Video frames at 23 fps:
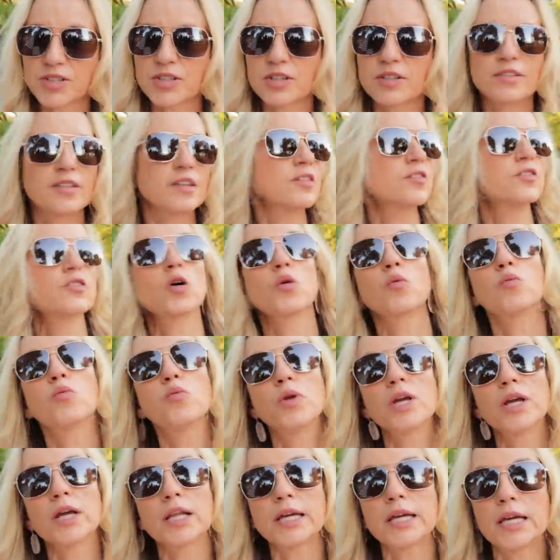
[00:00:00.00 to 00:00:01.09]
this is a
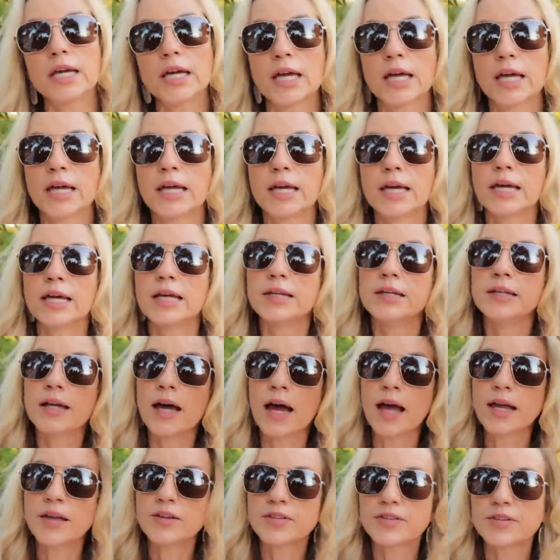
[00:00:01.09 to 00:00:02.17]
really
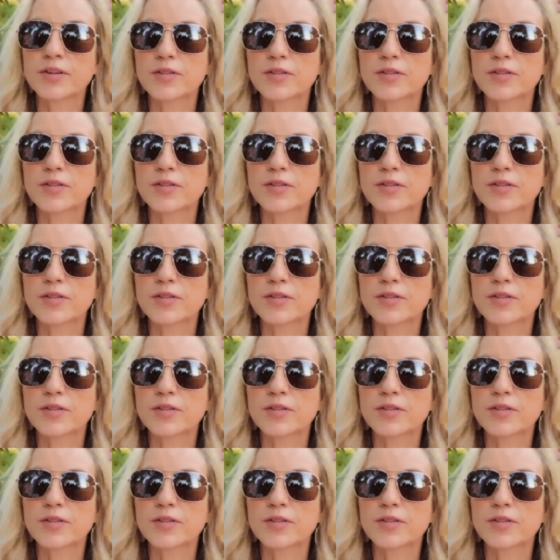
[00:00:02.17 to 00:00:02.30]
nice